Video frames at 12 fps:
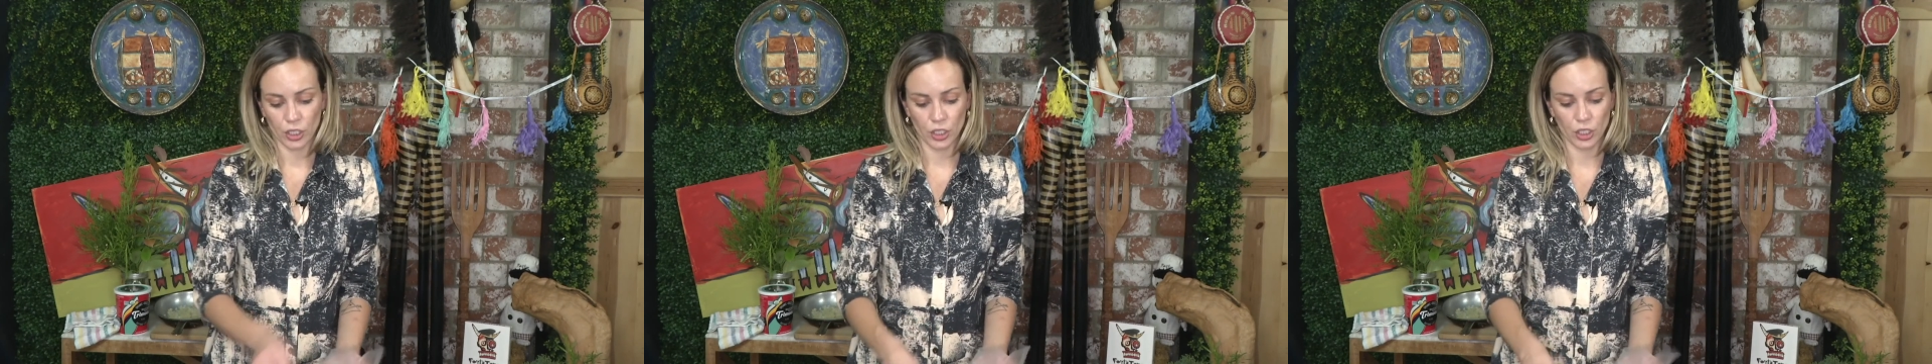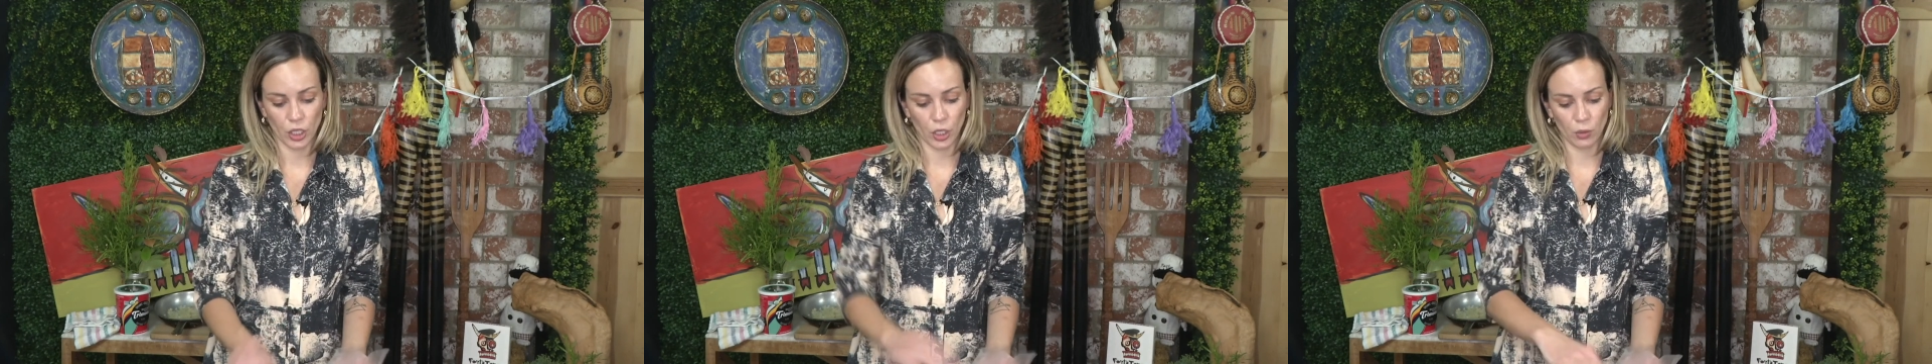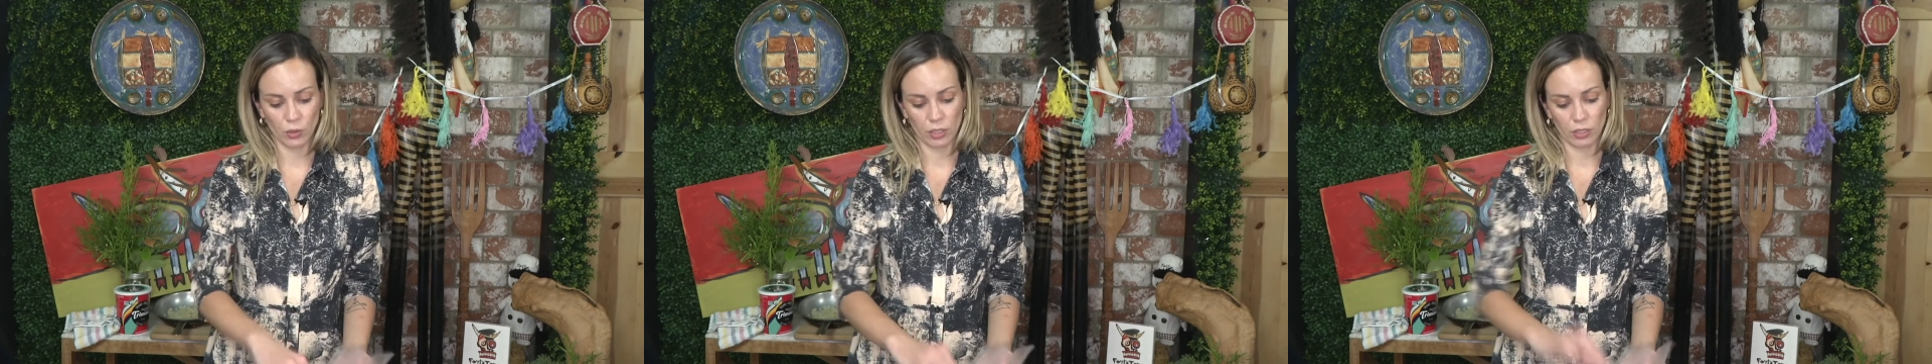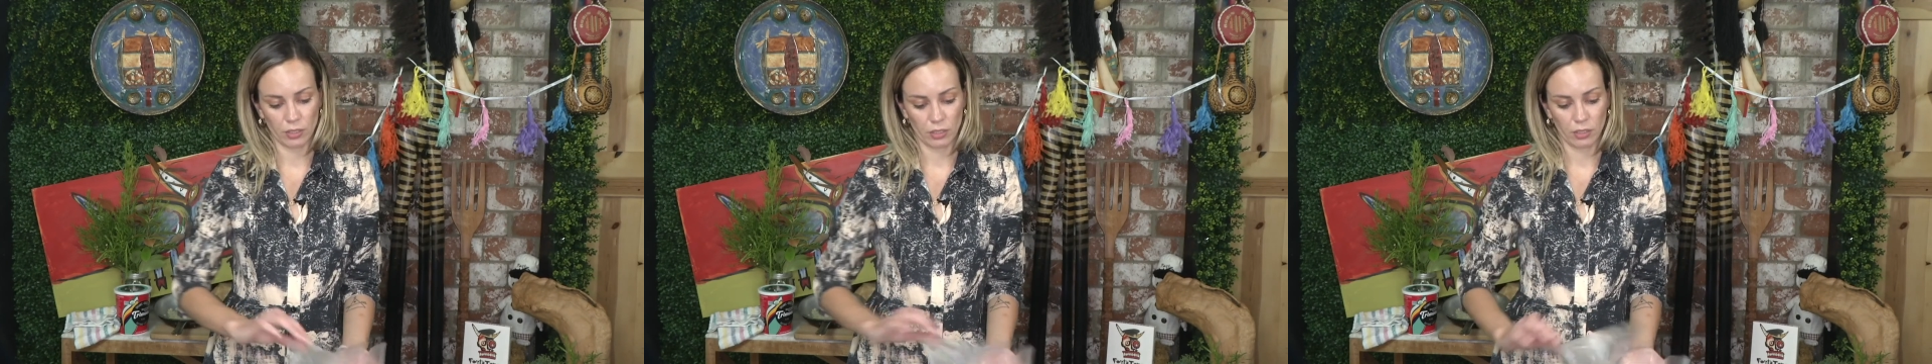dough,
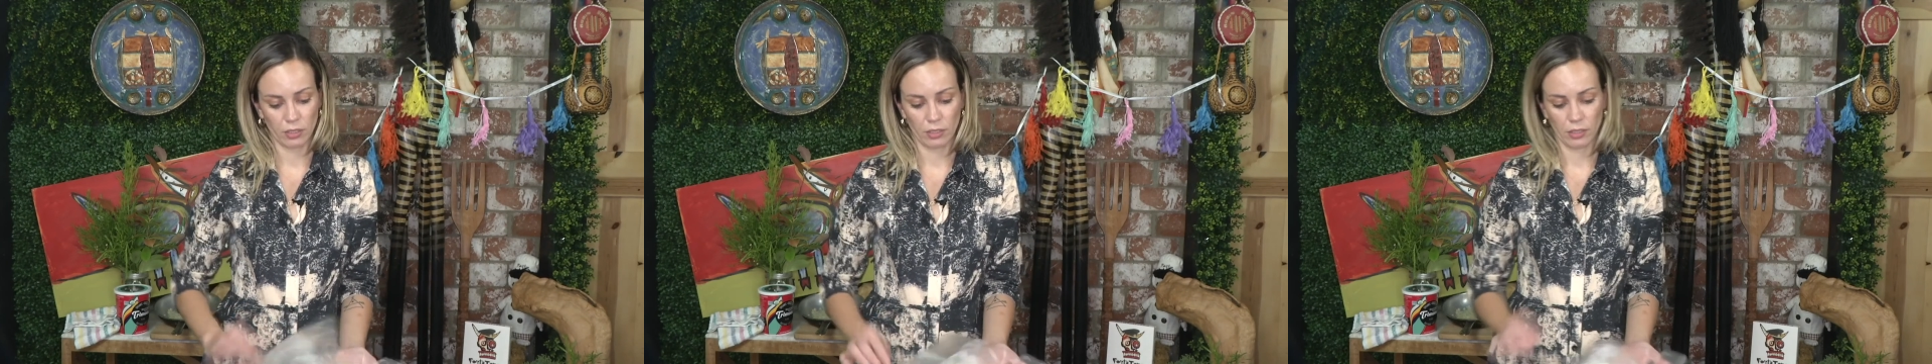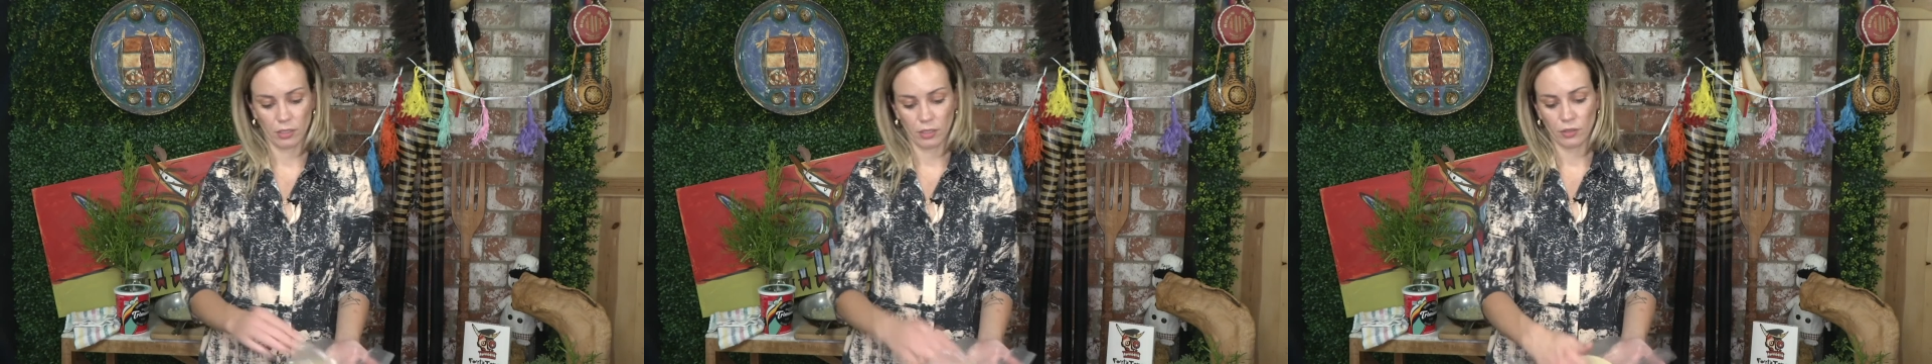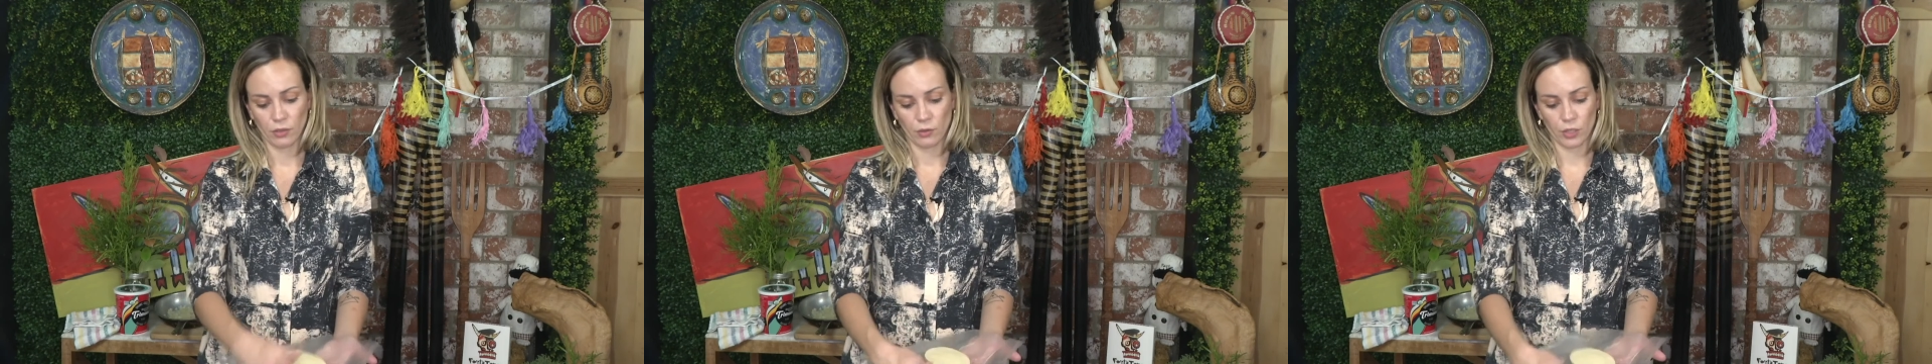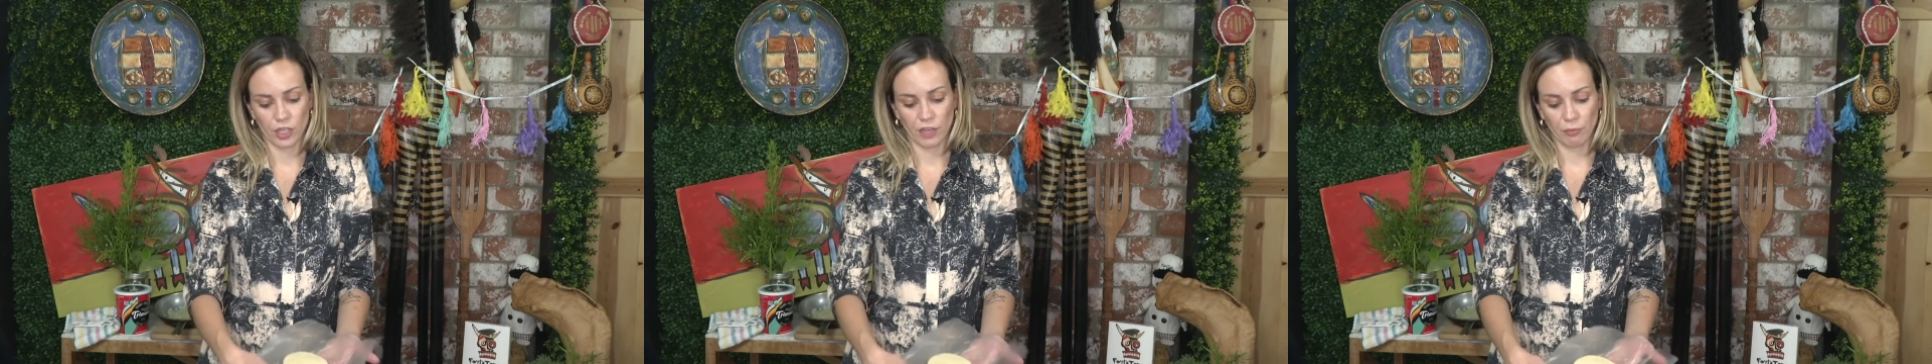
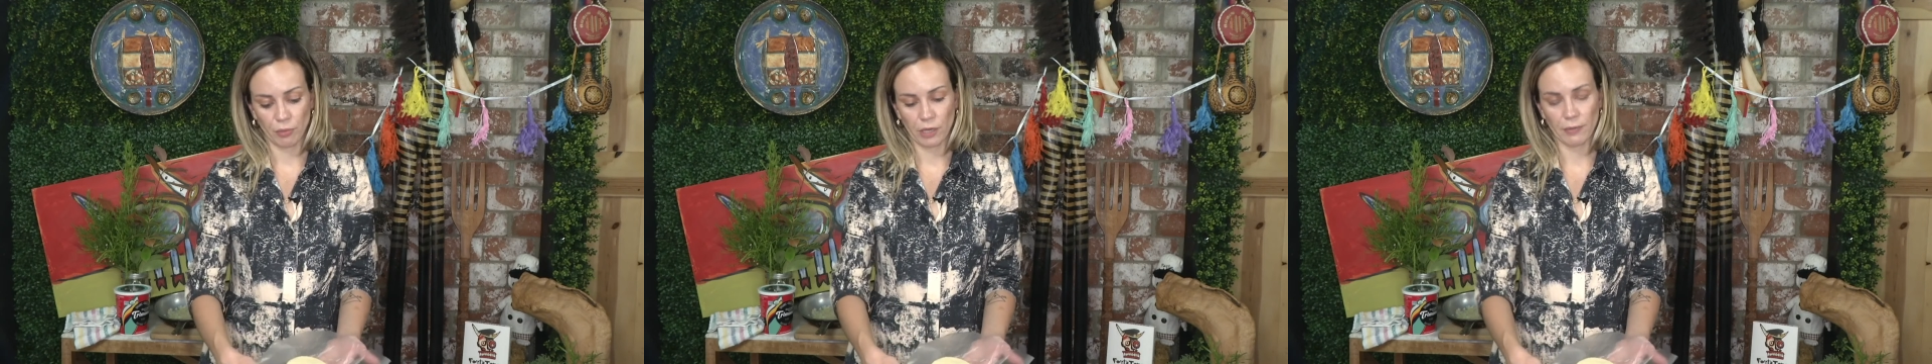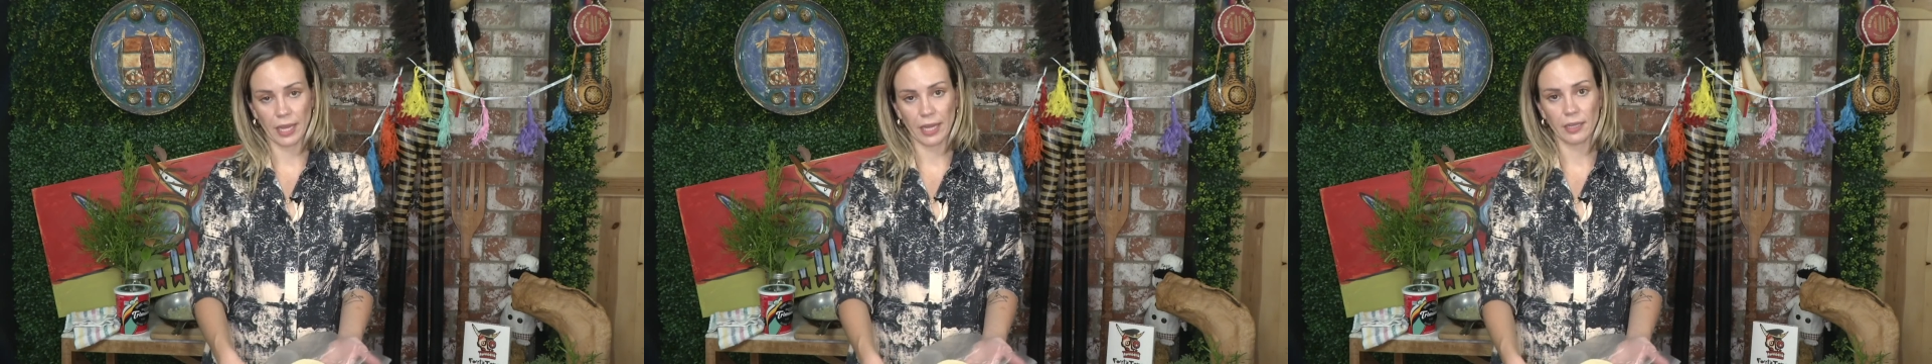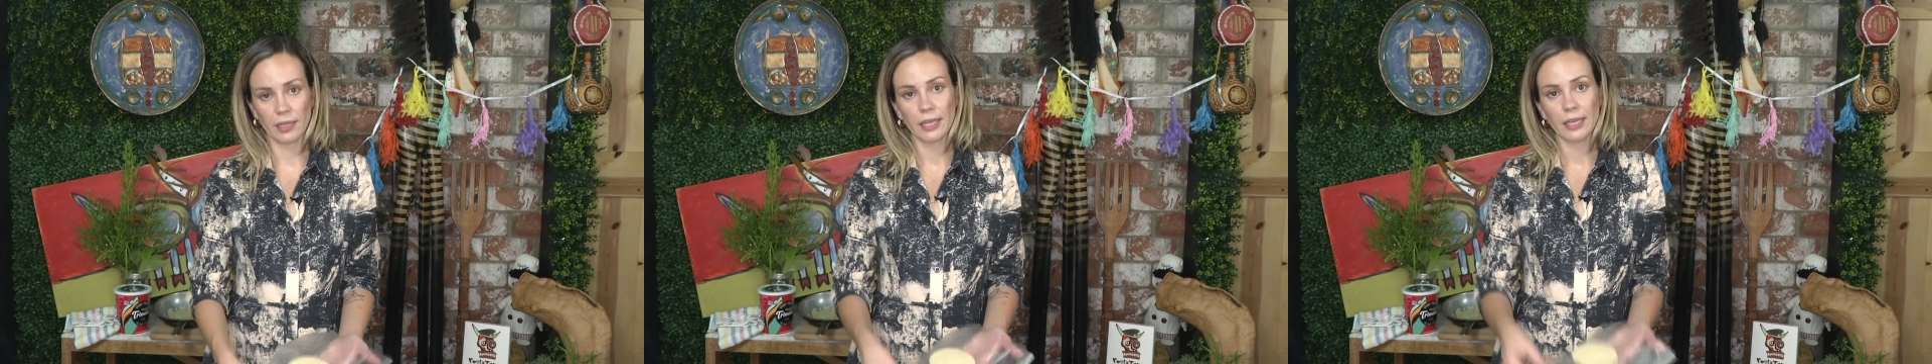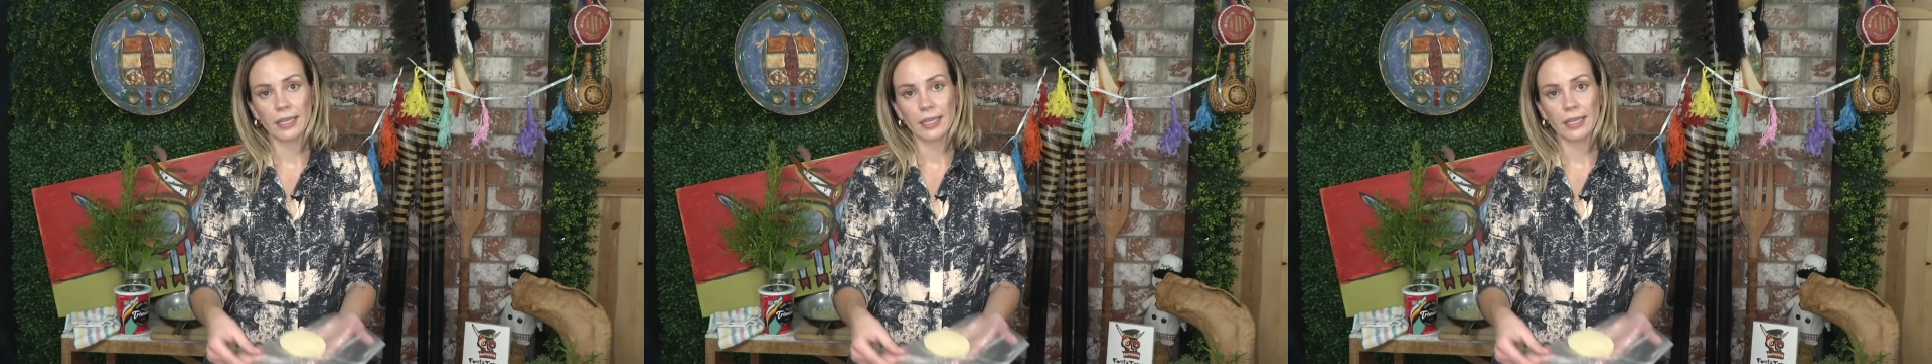which I've pre-made.